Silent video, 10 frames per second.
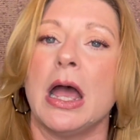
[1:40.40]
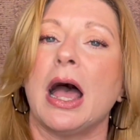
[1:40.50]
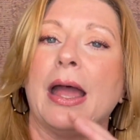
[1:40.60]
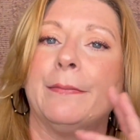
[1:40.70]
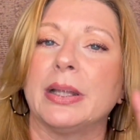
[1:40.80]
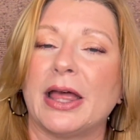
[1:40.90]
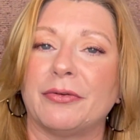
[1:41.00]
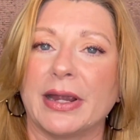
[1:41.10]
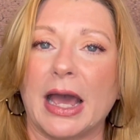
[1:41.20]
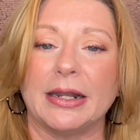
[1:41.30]
I'm
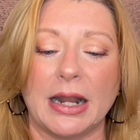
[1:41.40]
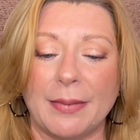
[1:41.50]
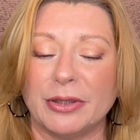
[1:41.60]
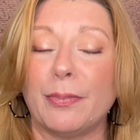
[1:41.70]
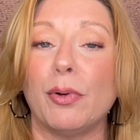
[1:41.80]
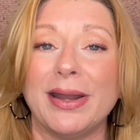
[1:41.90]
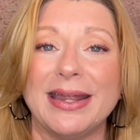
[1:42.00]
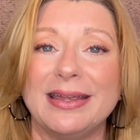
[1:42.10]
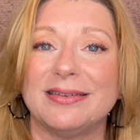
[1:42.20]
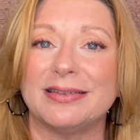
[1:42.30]
blathering on and on, but the point
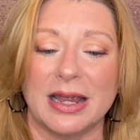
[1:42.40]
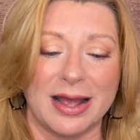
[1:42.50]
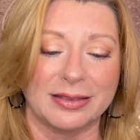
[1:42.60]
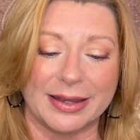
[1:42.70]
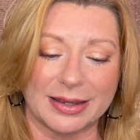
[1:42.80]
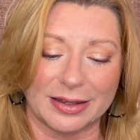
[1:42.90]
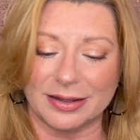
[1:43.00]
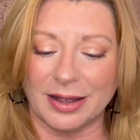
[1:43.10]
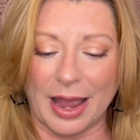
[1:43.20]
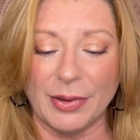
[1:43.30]
is,
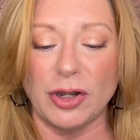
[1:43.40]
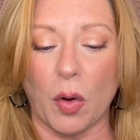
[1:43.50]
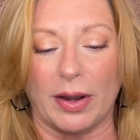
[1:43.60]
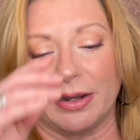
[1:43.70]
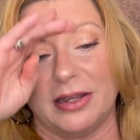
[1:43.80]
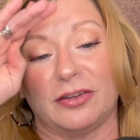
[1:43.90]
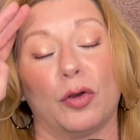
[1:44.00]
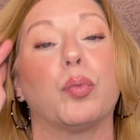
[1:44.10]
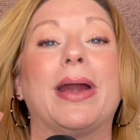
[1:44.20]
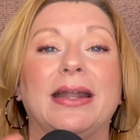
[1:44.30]
I'm annoyed. It's
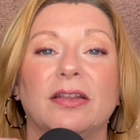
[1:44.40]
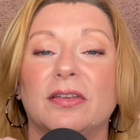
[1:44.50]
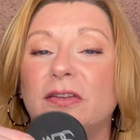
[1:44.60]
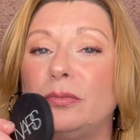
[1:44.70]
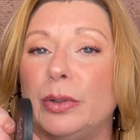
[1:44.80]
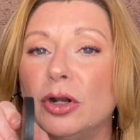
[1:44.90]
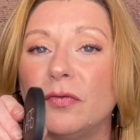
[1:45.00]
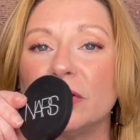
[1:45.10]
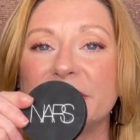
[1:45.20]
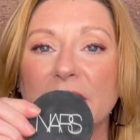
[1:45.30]
great. This is
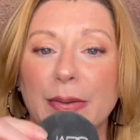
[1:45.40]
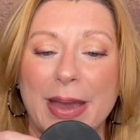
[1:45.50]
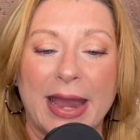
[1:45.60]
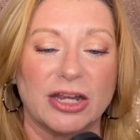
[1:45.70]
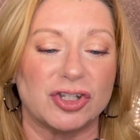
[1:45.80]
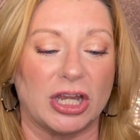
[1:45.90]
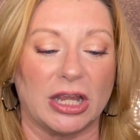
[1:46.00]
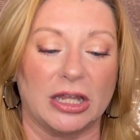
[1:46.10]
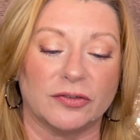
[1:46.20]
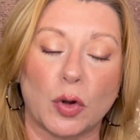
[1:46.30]
beautiful, sleek packaging.
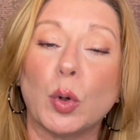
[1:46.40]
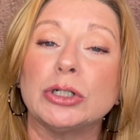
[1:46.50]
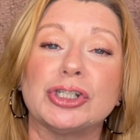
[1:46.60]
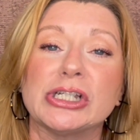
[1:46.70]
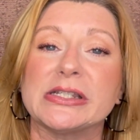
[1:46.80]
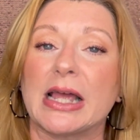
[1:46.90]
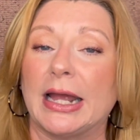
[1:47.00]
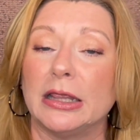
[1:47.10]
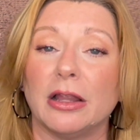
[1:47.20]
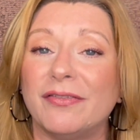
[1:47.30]
It's gorgeous.
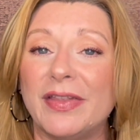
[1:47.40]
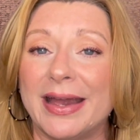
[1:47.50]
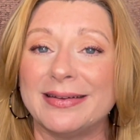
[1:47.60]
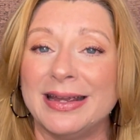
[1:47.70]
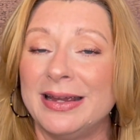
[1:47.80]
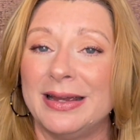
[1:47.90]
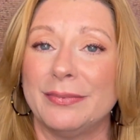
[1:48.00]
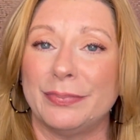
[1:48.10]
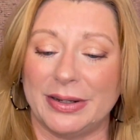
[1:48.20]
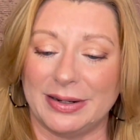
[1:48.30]
I love that.
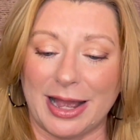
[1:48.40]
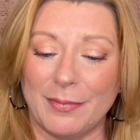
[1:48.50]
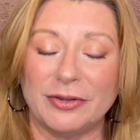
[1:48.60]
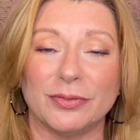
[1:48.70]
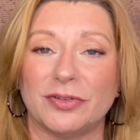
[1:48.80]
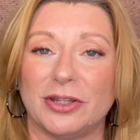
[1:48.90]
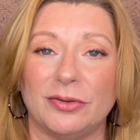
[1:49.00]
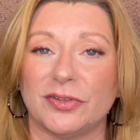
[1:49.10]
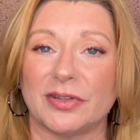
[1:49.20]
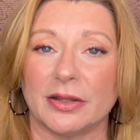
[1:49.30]
But how am I supposed to
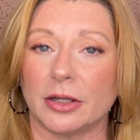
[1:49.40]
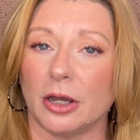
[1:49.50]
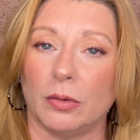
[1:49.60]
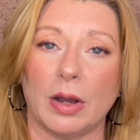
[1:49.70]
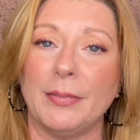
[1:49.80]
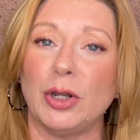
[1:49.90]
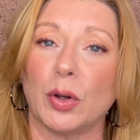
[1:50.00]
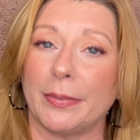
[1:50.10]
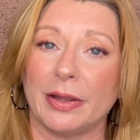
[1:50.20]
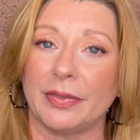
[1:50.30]
use this on the go? I'm
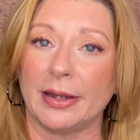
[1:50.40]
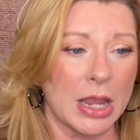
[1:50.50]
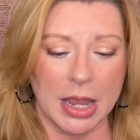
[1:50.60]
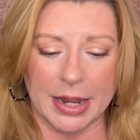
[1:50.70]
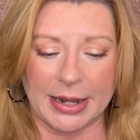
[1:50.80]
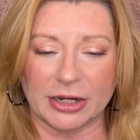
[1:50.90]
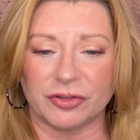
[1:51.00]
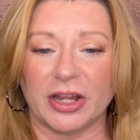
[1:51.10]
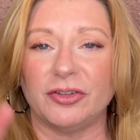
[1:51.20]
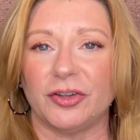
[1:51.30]
annoyed about that. And
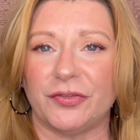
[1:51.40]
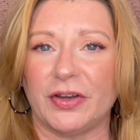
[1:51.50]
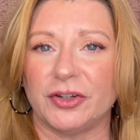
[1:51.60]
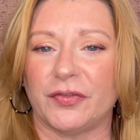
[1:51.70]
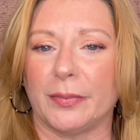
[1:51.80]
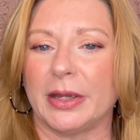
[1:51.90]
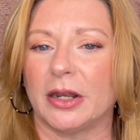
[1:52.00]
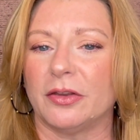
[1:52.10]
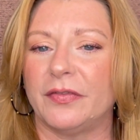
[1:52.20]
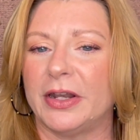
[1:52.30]
actually, I just finished filming
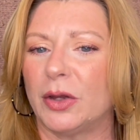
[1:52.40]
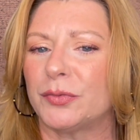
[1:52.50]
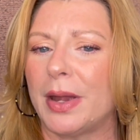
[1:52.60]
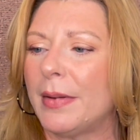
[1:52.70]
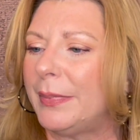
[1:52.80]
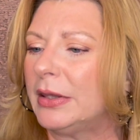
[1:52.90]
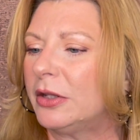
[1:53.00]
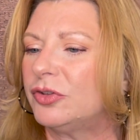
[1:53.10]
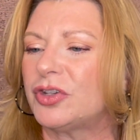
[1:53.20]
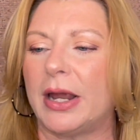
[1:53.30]
another video, so I might be a
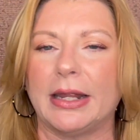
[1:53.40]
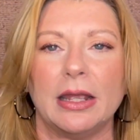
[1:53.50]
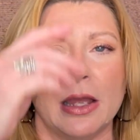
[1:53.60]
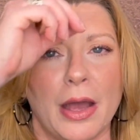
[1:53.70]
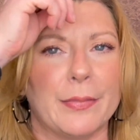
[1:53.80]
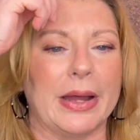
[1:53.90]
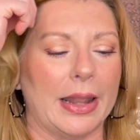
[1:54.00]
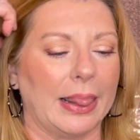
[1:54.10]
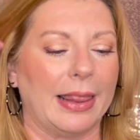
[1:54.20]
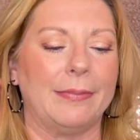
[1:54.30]
little shiny.
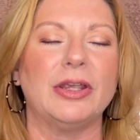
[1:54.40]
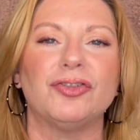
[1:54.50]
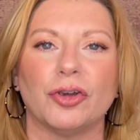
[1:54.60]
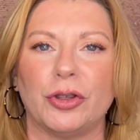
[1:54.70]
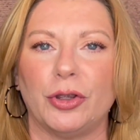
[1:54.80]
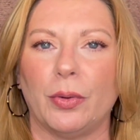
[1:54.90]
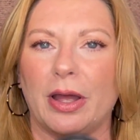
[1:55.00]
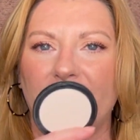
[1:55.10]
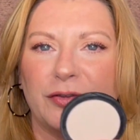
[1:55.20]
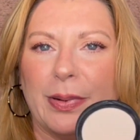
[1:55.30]
But let me show you
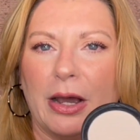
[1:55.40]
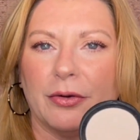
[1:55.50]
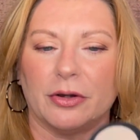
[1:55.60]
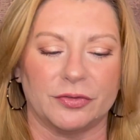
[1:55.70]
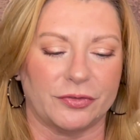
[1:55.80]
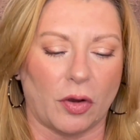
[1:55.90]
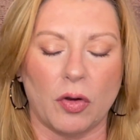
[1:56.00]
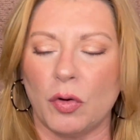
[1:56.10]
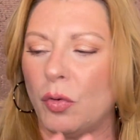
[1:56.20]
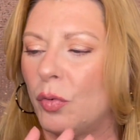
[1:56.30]
this powder.
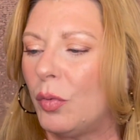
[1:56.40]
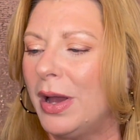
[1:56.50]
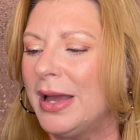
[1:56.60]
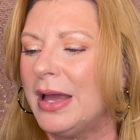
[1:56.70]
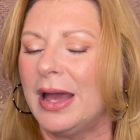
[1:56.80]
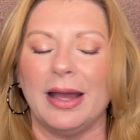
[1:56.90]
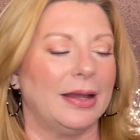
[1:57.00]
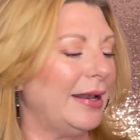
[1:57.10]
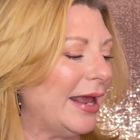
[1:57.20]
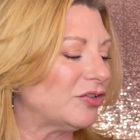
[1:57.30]
So,
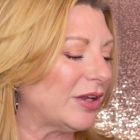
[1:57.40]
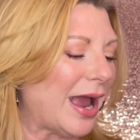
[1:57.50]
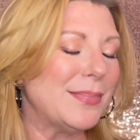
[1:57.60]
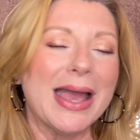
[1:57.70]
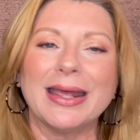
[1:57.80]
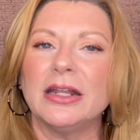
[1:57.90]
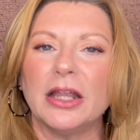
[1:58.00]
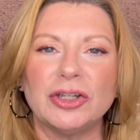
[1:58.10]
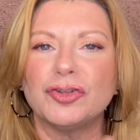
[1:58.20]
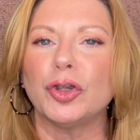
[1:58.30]
and actually, I'm not
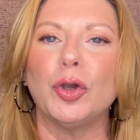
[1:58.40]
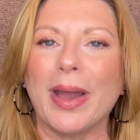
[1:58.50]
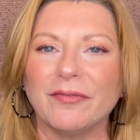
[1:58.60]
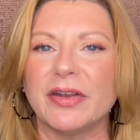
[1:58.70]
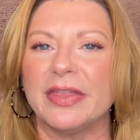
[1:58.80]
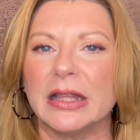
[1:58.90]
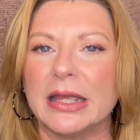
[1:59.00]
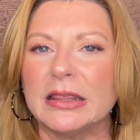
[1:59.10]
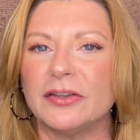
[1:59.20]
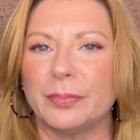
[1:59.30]
gonna show you everything
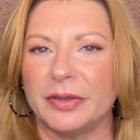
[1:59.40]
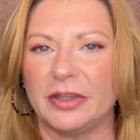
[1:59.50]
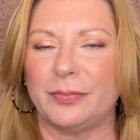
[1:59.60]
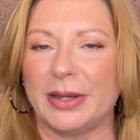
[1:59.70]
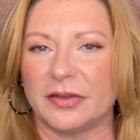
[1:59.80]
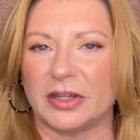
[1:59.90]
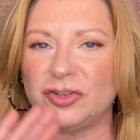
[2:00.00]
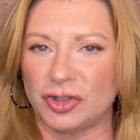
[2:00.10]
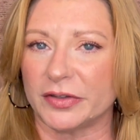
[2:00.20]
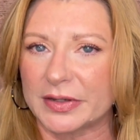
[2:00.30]
like this, but this, because I
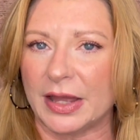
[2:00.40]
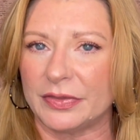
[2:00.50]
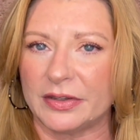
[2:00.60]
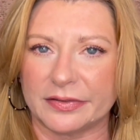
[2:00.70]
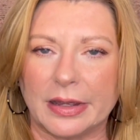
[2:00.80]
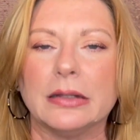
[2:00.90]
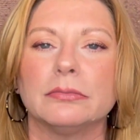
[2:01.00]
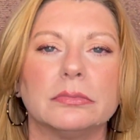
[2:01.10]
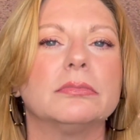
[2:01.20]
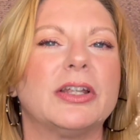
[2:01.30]
just got this,
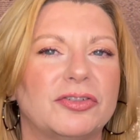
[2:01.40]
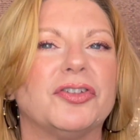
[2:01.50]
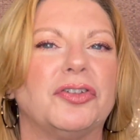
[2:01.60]
let's just